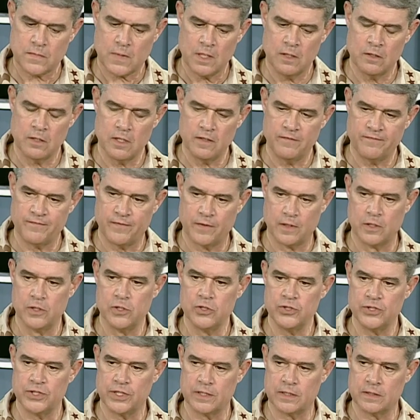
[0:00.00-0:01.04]
the
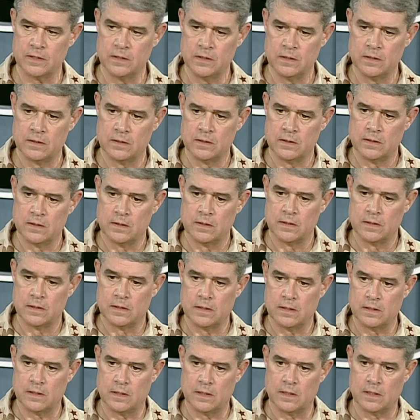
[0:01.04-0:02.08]
Fallujah
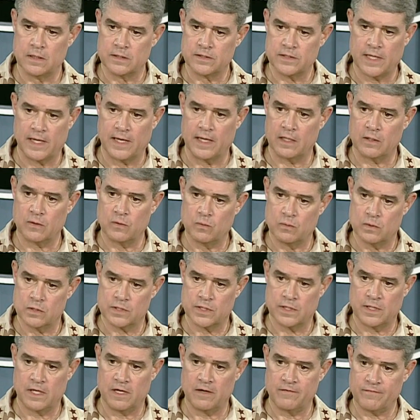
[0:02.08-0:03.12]
uh, attack was
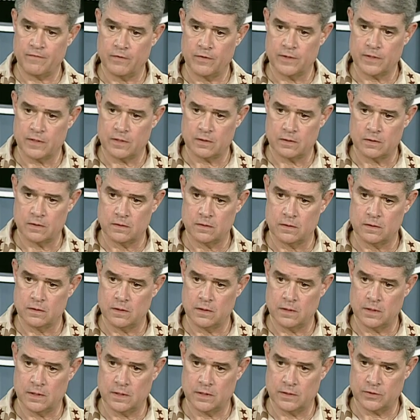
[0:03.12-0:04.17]
an effort
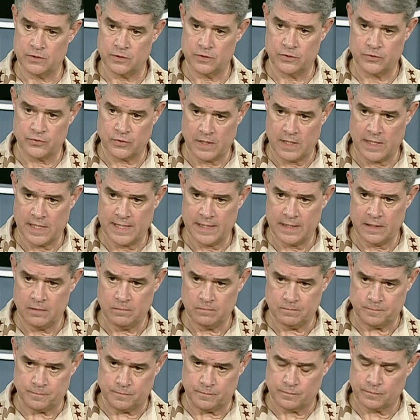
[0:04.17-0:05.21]
uh, to try
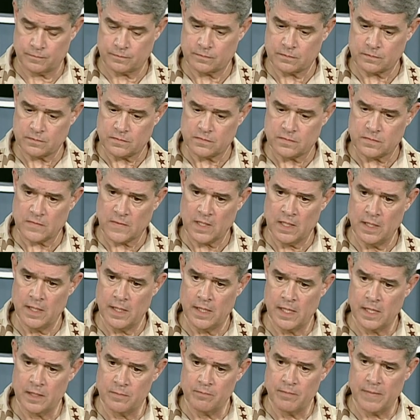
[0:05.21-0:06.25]

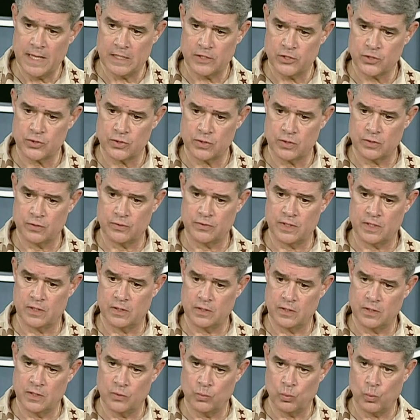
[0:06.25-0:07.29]
and make sure that,
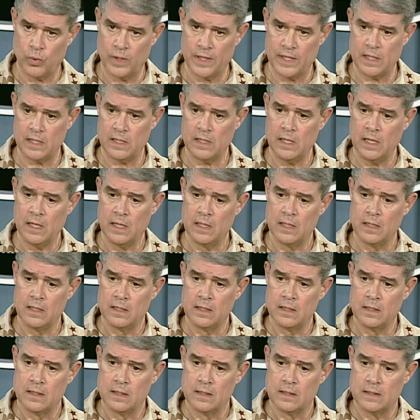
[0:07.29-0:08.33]
that we
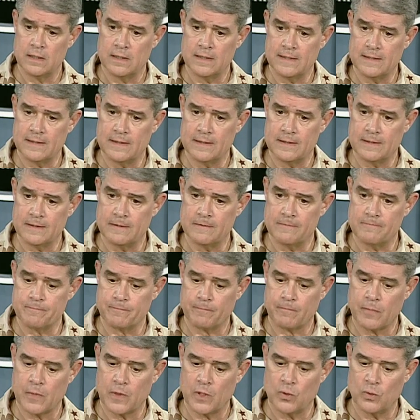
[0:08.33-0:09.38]
uh,
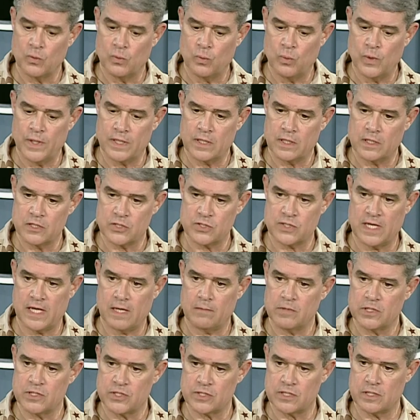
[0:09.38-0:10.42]
we could
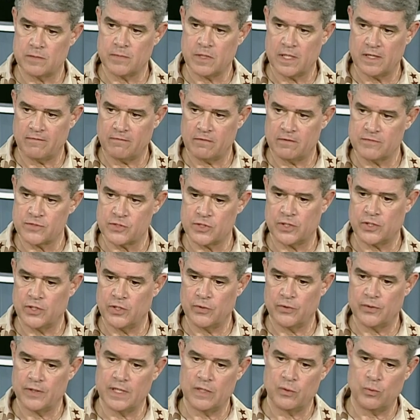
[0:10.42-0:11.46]
establish some level of
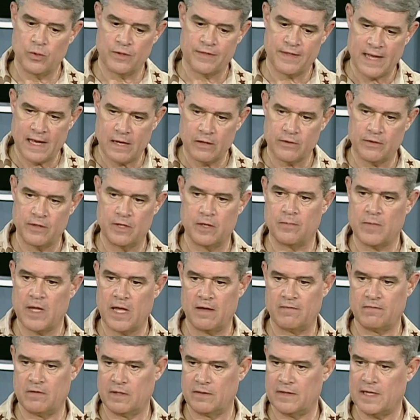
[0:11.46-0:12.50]
security without them
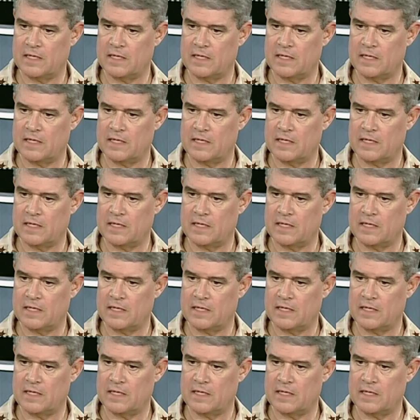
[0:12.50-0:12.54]
having